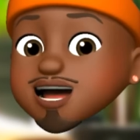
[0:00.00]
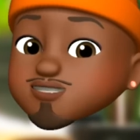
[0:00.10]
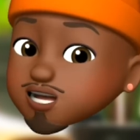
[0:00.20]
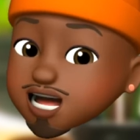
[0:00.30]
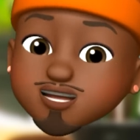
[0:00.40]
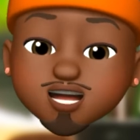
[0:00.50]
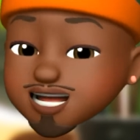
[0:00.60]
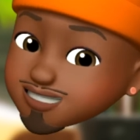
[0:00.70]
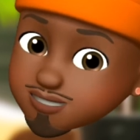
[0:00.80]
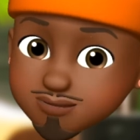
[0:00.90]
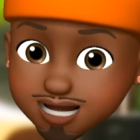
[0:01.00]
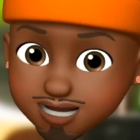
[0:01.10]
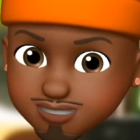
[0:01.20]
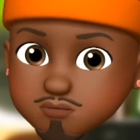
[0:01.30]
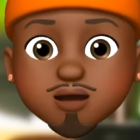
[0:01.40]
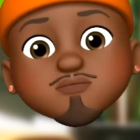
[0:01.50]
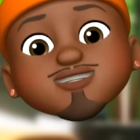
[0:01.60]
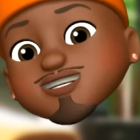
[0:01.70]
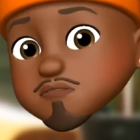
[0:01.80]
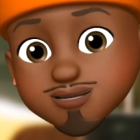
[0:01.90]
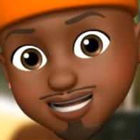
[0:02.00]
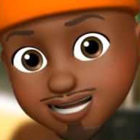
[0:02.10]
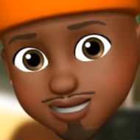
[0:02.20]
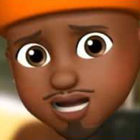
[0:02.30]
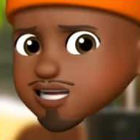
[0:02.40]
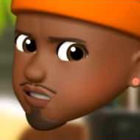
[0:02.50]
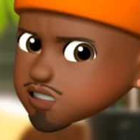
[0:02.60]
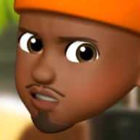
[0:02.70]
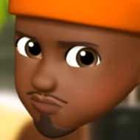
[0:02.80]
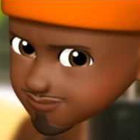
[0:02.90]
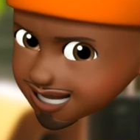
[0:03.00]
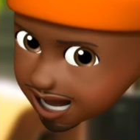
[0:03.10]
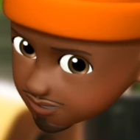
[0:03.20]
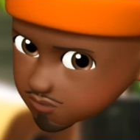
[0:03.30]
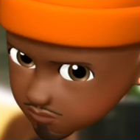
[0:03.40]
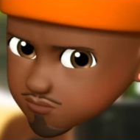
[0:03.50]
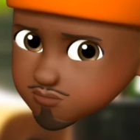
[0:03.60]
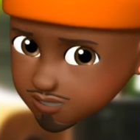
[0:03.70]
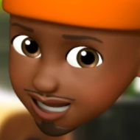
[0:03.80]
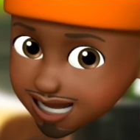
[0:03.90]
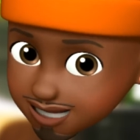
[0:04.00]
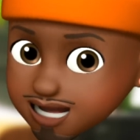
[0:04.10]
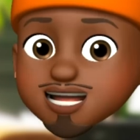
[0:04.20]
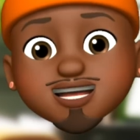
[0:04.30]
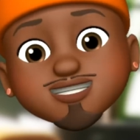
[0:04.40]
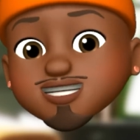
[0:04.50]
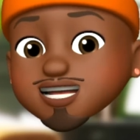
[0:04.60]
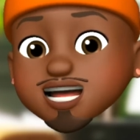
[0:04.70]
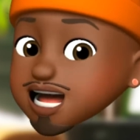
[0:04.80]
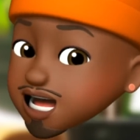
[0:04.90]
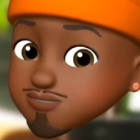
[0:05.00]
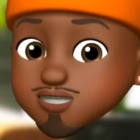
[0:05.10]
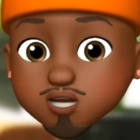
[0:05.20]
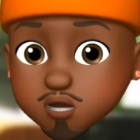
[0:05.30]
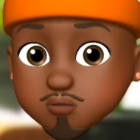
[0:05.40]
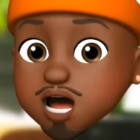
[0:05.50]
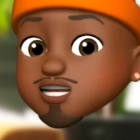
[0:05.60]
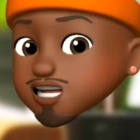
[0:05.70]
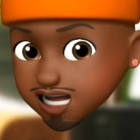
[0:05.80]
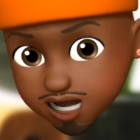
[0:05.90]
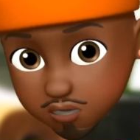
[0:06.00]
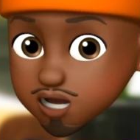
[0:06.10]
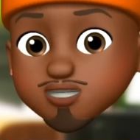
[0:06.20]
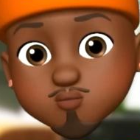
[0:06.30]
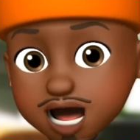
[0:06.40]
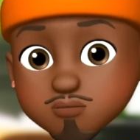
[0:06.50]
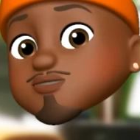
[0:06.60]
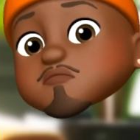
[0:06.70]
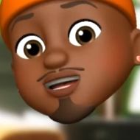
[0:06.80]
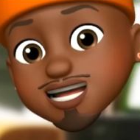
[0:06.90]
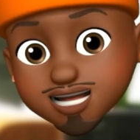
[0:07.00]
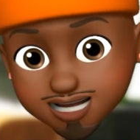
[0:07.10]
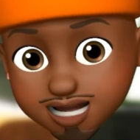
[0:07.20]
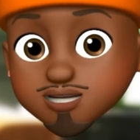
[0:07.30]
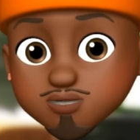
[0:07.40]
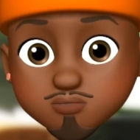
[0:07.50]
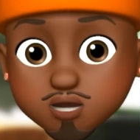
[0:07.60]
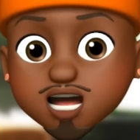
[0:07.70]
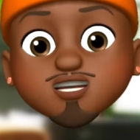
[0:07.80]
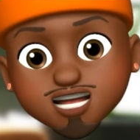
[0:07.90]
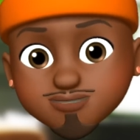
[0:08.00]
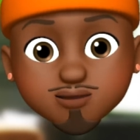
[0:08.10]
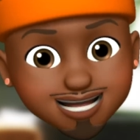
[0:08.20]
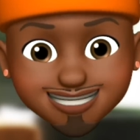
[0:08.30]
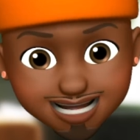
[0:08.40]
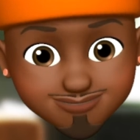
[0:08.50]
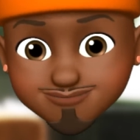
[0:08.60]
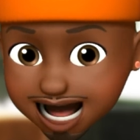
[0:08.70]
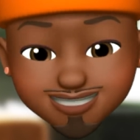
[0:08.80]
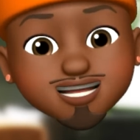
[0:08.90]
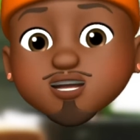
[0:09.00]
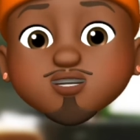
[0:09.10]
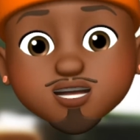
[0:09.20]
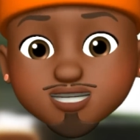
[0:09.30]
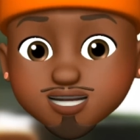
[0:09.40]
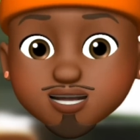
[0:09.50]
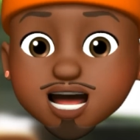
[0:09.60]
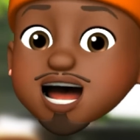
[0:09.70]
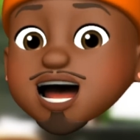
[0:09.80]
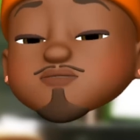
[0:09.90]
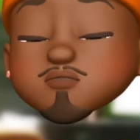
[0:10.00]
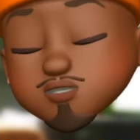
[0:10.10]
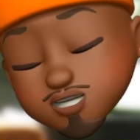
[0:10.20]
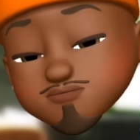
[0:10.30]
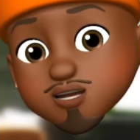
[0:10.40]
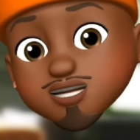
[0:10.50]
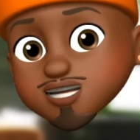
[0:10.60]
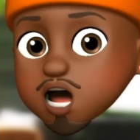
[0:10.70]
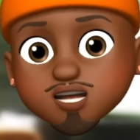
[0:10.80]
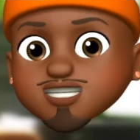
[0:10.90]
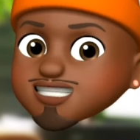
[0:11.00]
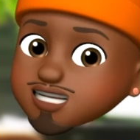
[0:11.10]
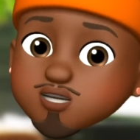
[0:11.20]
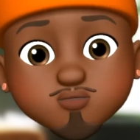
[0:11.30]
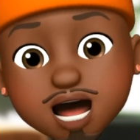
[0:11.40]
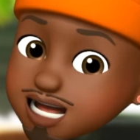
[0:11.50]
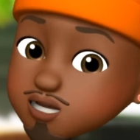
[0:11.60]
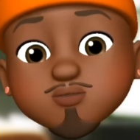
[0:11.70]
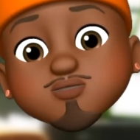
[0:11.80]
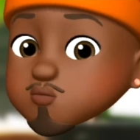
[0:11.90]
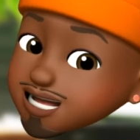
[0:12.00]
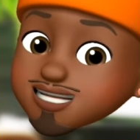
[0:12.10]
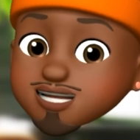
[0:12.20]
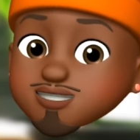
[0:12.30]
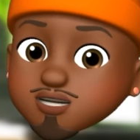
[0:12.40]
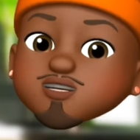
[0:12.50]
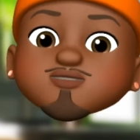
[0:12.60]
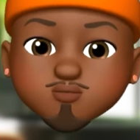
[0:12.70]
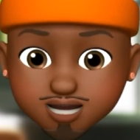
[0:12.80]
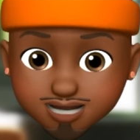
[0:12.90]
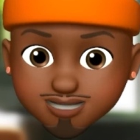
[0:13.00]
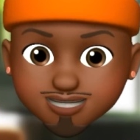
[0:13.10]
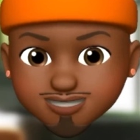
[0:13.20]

After underestimating the public's ability to use our own brain and see that even though she walked away with a bloody nail, she was in fact the aggressor, and most of us are still rocking with Wendy, tweeting,